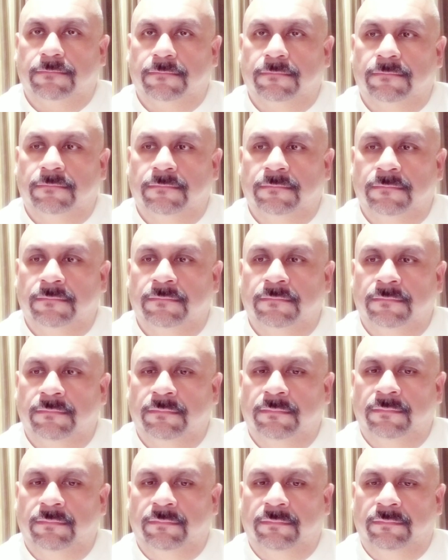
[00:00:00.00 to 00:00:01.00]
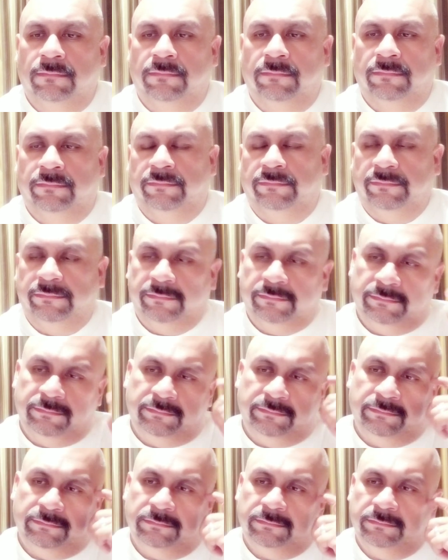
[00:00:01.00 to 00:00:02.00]

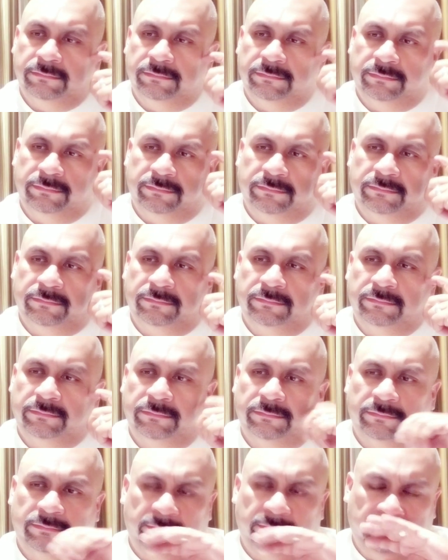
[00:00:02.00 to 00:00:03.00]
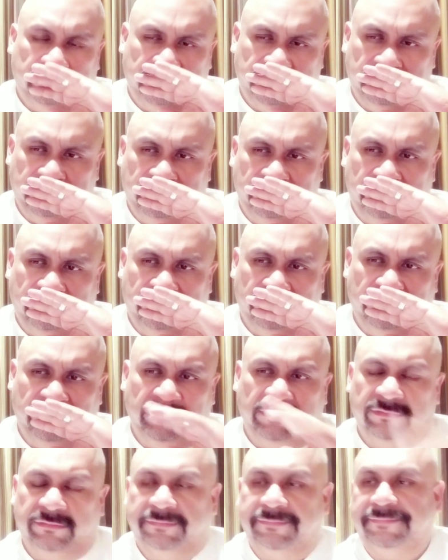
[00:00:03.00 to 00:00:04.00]

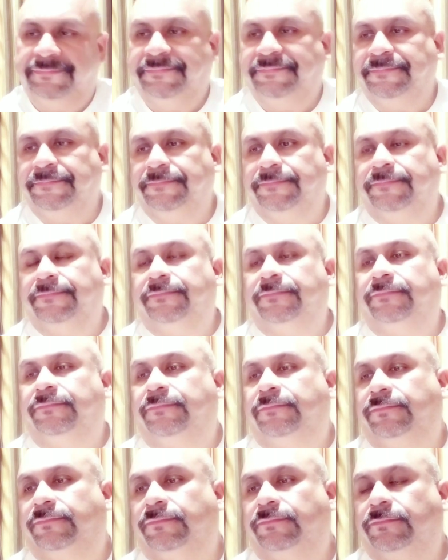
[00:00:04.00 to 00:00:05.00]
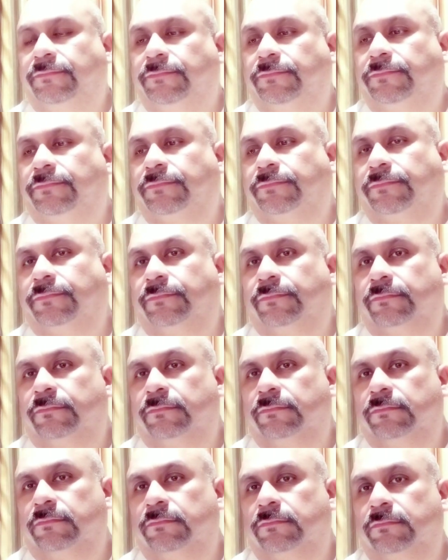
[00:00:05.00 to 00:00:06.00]

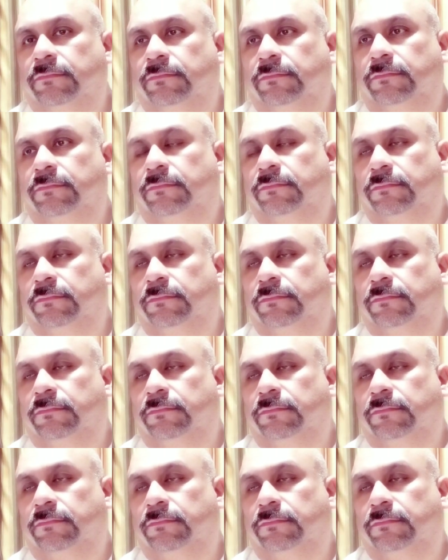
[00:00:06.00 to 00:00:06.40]
[no speech]